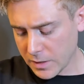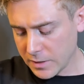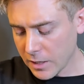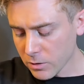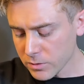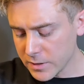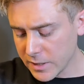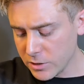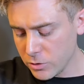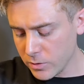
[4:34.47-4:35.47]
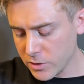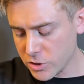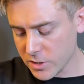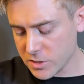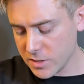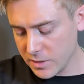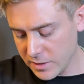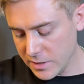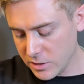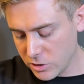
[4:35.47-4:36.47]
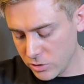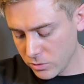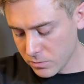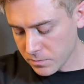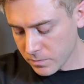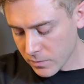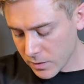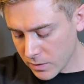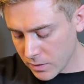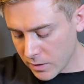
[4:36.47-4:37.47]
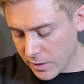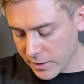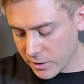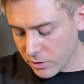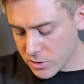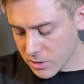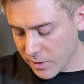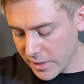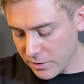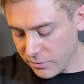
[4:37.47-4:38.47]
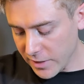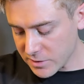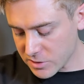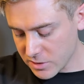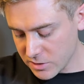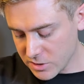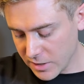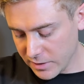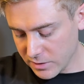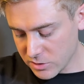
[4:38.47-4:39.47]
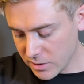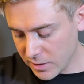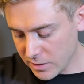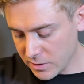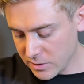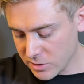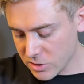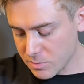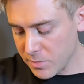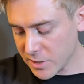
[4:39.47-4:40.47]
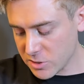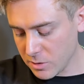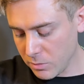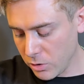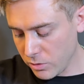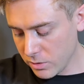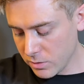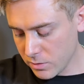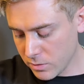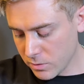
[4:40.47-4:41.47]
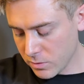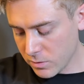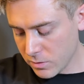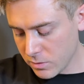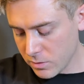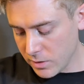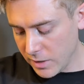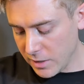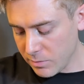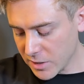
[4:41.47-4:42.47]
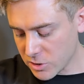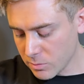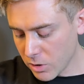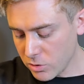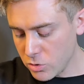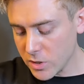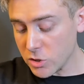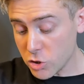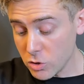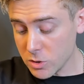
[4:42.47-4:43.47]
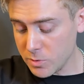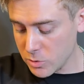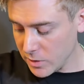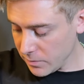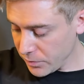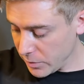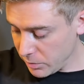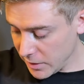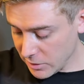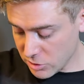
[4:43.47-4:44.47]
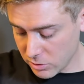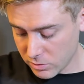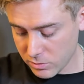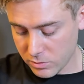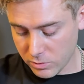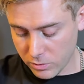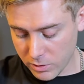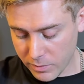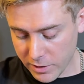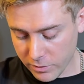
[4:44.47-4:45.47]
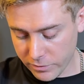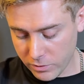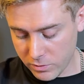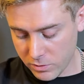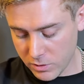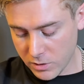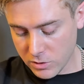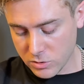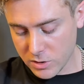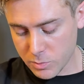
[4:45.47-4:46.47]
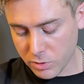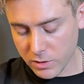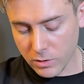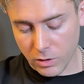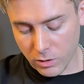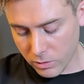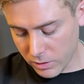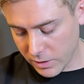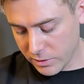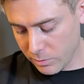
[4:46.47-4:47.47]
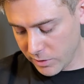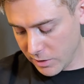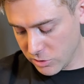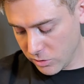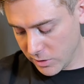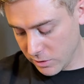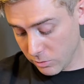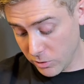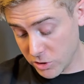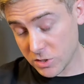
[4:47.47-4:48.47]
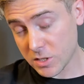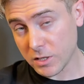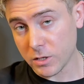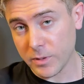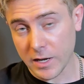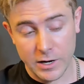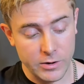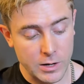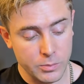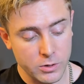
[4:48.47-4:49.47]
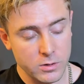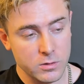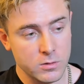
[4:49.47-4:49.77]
Not only can you adjust the EQ, I can go to my advanced settings, and this is mixing mode. In mixing mode, you can choose between the piezo or the microphone. So let's put it all on the piezo here, which is a little bit higher output.